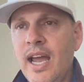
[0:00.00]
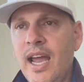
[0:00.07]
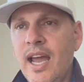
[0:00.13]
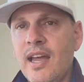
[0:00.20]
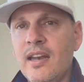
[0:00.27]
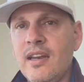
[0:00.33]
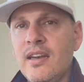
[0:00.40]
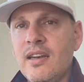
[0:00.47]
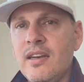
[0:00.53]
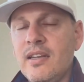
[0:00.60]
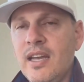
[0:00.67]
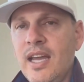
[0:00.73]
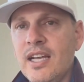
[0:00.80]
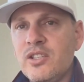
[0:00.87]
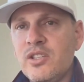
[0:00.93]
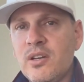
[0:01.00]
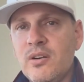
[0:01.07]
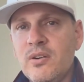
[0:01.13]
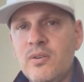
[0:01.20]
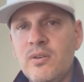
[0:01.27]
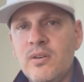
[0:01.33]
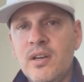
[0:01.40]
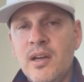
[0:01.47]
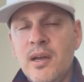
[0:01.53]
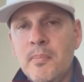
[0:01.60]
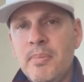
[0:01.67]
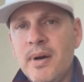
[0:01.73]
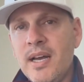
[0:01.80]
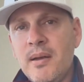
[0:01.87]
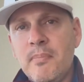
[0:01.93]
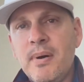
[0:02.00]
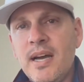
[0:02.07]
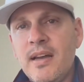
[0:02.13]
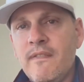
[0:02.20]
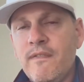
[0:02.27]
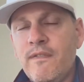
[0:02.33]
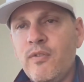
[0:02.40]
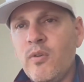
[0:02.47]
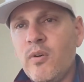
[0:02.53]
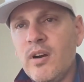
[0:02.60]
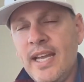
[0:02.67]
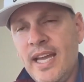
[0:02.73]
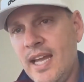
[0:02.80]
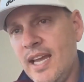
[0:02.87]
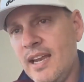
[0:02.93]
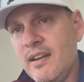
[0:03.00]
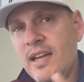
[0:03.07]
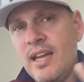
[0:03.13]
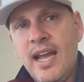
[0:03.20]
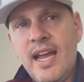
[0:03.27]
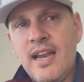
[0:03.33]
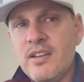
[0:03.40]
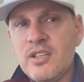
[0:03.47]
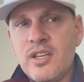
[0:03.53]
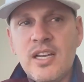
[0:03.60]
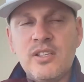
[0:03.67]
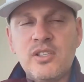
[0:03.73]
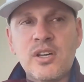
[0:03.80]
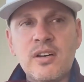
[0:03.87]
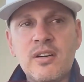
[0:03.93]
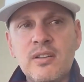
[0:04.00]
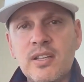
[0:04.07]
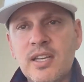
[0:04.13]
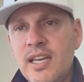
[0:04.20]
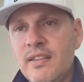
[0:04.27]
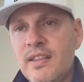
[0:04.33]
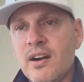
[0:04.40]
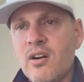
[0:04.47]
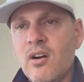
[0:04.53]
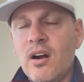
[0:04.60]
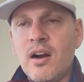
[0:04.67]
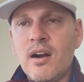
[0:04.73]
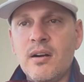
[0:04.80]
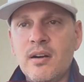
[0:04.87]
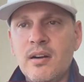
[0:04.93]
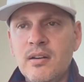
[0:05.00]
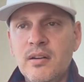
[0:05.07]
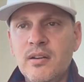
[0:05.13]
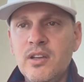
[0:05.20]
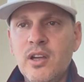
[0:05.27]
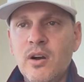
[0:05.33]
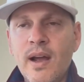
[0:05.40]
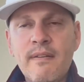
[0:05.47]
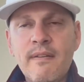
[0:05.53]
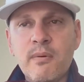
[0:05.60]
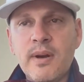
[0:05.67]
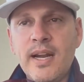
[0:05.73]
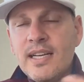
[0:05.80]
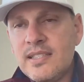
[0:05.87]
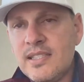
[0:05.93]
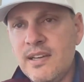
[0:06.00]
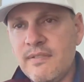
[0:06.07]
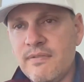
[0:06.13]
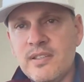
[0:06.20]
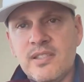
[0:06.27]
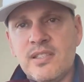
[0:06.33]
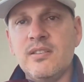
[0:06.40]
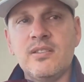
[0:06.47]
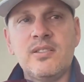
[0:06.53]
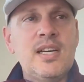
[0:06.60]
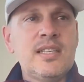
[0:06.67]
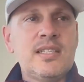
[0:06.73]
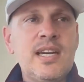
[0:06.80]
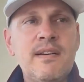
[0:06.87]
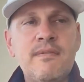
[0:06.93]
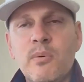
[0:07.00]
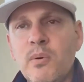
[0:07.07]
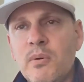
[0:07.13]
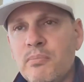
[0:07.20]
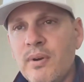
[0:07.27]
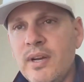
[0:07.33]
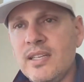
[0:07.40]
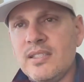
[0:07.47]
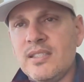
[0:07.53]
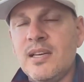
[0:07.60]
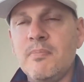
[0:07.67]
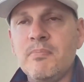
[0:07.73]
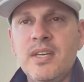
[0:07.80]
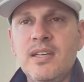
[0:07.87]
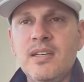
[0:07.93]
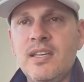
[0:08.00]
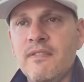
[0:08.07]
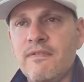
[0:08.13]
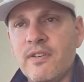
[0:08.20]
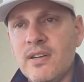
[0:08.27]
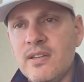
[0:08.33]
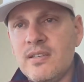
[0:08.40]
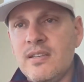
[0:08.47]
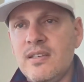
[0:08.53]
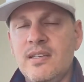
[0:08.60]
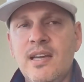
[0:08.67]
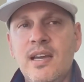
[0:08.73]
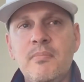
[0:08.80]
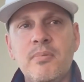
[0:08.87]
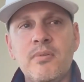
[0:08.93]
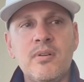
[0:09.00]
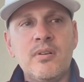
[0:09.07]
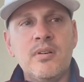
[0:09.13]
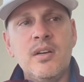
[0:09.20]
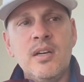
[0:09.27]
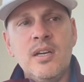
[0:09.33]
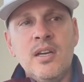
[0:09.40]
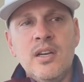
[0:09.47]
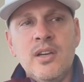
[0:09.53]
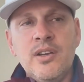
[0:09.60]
And so, but certainly there are, everyone has different skill sets and everyone brings something different to the table.